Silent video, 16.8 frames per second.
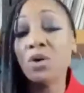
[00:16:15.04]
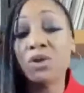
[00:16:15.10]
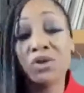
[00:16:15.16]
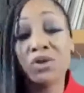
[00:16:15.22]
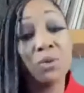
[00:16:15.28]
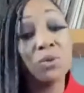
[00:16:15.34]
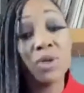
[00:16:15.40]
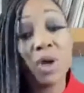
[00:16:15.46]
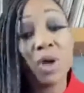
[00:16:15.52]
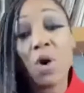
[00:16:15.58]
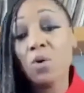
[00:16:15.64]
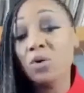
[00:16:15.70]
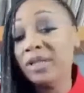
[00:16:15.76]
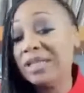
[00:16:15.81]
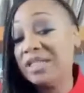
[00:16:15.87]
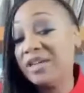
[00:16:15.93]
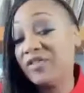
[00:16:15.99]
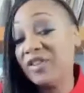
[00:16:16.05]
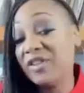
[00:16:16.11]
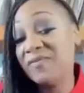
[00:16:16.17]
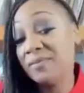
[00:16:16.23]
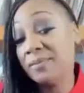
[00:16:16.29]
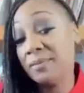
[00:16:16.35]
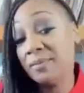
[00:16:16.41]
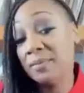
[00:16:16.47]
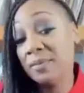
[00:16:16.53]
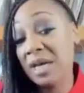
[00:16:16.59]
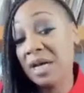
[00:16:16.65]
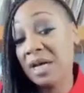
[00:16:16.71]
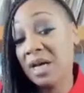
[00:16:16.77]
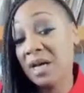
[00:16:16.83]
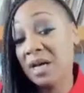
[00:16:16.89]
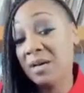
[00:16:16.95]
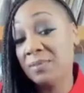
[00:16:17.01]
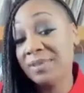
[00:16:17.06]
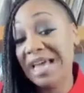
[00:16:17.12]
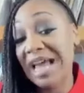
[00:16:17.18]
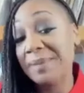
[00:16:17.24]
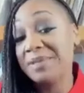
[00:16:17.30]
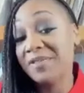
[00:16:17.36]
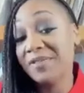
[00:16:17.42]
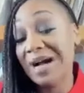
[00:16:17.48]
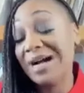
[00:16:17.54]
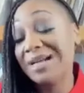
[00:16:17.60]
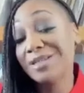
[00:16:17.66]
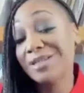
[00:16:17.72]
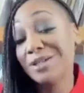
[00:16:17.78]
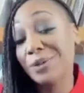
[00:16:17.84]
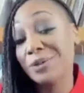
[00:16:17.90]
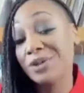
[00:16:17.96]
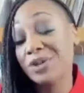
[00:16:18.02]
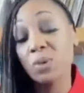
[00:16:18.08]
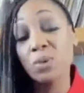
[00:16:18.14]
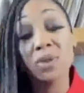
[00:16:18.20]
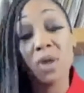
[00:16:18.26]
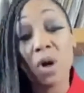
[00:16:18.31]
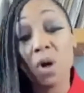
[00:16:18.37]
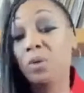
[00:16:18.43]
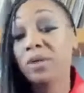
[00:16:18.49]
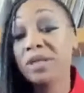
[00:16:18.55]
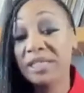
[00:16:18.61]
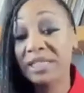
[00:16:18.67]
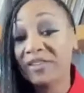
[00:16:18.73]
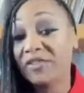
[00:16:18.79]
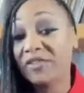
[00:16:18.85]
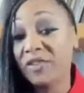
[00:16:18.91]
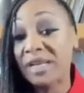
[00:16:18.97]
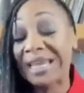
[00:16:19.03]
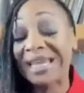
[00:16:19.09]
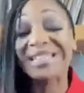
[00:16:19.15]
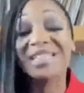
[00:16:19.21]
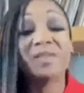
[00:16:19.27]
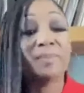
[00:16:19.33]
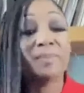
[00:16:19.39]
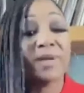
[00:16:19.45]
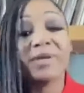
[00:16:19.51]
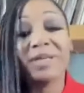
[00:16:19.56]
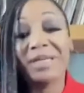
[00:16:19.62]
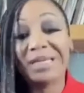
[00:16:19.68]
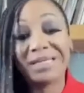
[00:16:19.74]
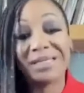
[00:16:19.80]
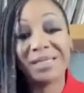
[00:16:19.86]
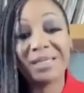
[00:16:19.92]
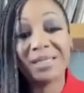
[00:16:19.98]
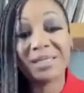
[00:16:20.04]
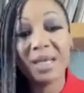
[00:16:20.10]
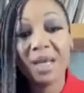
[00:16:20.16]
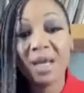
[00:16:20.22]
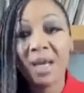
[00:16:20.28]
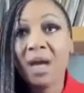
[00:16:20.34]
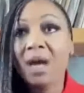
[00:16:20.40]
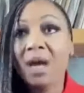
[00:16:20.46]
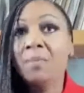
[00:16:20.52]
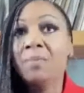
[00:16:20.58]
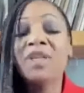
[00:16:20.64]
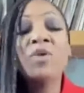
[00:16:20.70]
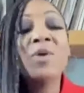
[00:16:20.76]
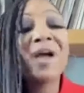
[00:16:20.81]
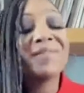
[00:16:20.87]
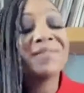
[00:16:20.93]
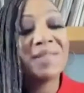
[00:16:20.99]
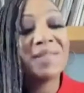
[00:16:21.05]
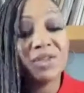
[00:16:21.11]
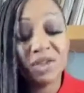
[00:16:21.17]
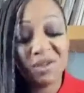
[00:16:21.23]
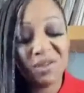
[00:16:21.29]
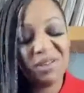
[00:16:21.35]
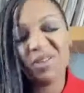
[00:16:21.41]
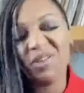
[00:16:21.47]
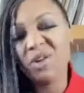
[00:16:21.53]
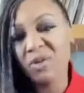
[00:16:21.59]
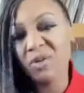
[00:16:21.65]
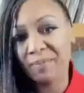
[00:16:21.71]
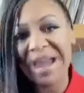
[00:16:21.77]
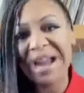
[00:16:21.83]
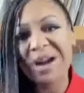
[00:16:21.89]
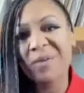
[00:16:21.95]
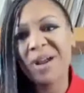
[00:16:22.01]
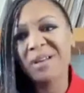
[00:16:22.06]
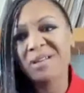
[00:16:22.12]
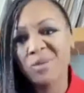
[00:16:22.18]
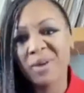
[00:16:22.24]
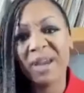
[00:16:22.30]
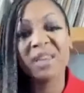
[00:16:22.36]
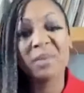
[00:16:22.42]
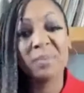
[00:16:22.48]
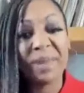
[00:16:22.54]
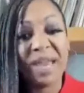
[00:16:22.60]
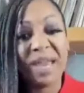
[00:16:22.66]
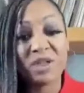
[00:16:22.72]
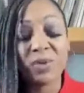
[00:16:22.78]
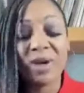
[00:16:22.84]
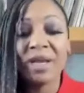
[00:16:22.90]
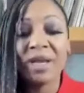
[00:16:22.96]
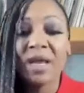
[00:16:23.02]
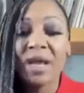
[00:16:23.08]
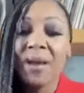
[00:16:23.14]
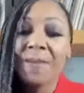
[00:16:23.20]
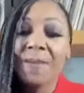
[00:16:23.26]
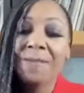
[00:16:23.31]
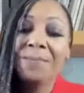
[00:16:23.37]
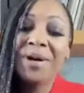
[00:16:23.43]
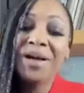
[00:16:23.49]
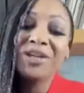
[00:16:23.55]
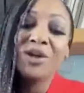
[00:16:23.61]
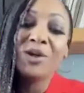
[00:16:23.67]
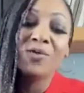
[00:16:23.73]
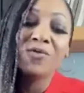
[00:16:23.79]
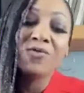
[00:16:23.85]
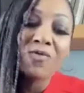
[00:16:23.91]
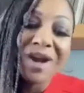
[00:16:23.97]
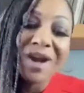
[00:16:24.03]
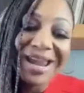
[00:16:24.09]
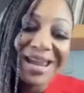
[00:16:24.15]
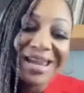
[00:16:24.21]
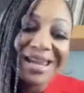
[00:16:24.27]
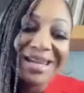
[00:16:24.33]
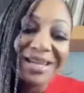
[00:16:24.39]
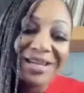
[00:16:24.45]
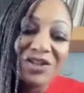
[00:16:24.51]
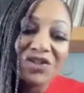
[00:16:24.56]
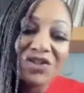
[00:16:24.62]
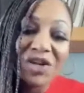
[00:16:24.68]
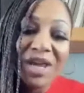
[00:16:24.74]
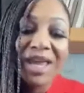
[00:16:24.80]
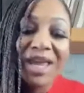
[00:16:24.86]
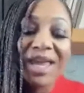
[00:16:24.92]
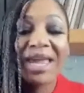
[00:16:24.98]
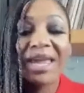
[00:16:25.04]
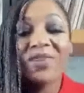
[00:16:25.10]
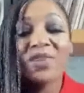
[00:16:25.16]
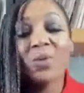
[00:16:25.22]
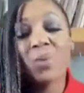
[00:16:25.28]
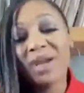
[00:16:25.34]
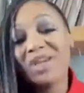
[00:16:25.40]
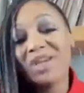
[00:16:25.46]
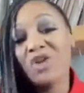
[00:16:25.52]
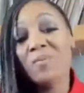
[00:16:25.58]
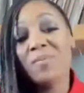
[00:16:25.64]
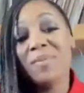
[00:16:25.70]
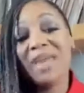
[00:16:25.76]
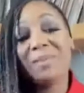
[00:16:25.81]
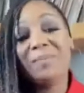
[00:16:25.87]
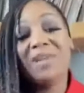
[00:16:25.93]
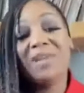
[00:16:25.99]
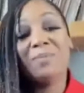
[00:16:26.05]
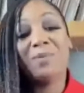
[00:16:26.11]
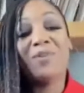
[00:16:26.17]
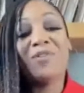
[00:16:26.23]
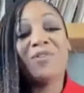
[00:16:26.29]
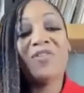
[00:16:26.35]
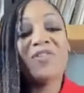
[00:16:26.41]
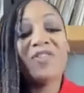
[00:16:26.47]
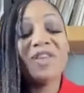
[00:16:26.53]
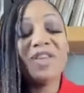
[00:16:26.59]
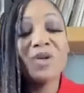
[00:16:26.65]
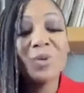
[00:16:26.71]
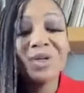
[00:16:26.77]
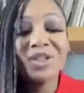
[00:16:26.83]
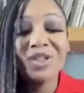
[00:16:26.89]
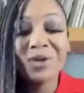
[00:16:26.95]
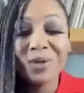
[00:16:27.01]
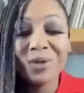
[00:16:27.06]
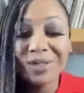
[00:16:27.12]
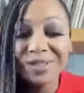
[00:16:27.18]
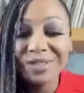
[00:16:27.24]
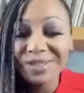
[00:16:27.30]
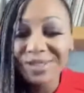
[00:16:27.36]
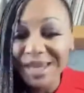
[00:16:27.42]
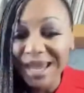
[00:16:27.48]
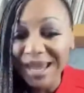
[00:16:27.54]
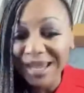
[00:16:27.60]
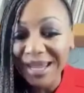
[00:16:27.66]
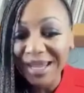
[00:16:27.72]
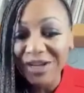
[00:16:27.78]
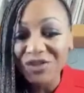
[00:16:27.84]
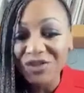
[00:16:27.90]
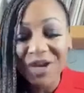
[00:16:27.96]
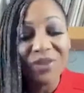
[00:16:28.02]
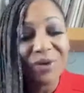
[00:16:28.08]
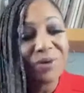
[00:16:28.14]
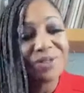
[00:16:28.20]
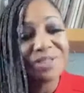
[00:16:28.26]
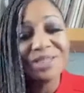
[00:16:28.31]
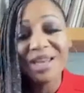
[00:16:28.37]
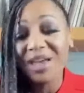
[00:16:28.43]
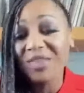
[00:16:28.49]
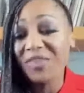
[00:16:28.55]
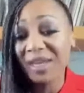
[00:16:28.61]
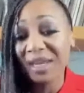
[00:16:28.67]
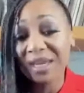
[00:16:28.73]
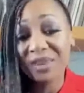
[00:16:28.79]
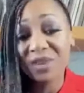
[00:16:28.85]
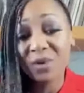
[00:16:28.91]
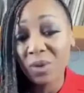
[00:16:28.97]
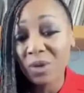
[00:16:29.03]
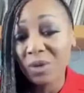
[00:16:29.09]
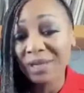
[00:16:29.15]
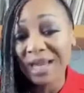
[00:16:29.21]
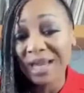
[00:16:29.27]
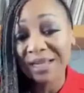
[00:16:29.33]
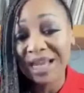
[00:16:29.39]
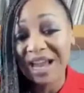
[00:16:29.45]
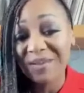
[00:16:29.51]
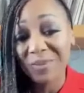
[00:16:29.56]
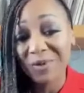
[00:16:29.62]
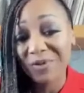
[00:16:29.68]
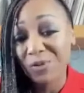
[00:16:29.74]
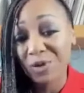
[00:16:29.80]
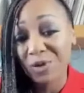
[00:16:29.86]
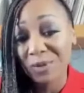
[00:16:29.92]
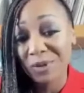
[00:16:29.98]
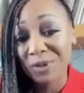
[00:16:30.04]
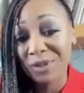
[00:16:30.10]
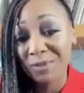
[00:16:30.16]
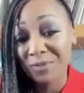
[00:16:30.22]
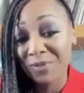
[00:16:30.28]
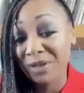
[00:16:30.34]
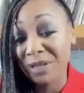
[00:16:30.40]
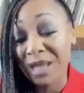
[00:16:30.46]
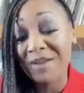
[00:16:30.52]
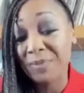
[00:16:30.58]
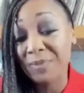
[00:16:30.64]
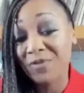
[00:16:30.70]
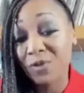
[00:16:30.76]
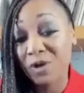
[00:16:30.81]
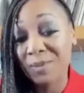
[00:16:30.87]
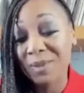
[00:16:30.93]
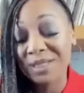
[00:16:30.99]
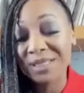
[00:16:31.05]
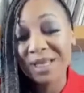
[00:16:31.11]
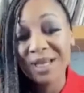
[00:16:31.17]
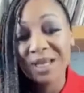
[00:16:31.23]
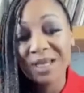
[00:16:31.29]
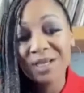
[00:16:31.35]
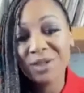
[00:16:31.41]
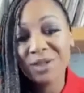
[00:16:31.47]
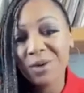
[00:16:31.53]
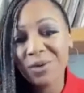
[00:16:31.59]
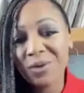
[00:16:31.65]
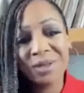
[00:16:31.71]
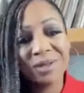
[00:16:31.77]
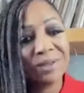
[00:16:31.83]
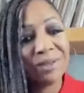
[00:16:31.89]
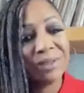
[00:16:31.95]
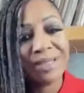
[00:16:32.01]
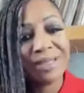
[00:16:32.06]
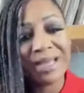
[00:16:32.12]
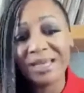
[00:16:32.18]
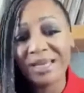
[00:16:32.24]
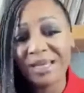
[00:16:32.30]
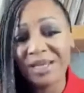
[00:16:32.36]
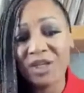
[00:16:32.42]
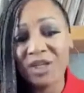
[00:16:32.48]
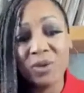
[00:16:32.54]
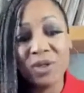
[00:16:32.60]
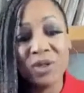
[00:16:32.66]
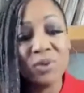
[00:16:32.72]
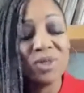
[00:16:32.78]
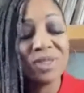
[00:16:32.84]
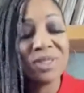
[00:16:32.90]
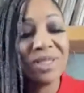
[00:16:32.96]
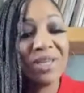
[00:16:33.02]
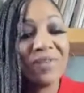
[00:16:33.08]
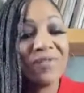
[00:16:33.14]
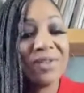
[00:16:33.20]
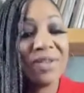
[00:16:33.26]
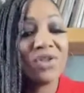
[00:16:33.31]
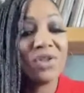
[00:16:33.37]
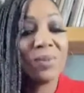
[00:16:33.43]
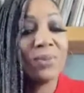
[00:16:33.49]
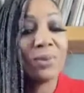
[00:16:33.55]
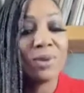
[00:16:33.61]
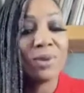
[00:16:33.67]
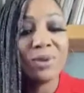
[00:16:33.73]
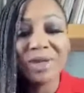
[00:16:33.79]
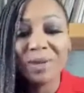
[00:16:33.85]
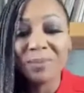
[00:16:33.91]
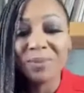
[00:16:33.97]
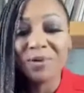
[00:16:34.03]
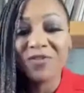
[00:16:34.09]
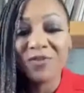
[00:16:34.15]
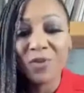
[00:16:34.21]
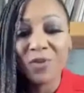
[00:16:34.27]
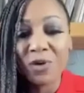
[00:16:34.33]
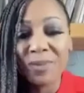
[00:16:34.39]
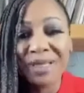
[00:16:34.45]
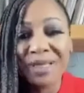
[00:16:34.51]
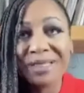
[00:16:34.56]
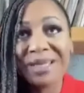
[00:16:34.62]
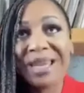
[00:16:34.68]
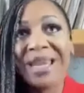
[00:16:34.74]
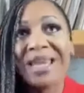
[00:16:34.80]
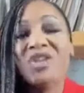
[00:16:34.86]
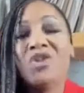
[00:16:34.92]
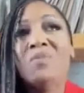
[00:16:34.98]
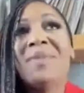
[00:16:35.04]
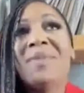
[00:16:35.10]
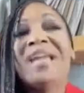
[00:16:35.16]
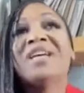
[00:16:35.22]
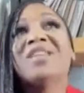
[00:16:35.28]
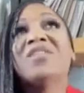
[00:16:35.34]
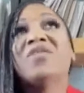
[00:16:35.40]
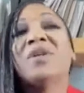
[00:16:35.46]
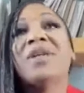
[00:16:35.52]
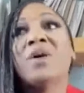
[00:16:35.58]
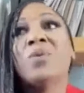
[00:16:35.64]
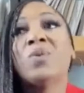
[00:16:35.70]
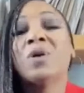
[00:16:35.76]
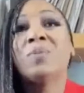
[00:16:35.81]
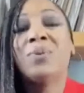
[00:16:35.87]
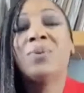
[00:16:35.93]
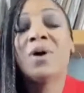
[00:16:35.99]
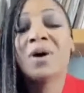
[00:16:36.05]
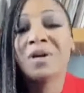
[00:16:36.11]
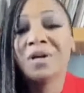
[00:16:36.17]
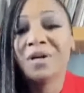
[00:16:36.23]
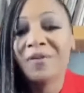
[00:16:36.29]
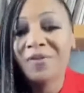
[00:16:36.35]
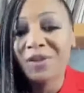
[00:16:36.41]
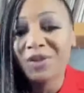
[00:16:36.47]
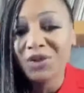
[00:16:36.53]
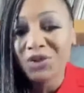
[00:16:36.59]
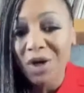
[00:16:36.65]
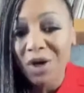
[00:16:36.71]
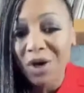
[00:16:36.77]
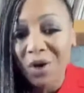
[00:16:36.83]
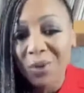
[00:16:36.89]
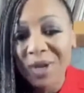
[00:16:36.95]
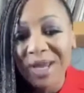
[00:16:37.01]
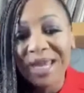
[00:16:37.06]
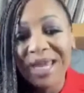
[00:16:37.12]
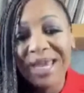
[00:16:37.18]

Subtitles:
two totally different types of concerts, two totally different experiences. You have such, your background's great, band's great, but your range and the way you make people feel when you're on stage, and there's nothing in the world like a live performance. So lady, you just give such a brilliant performance, and you make us feel like we're a part of the show,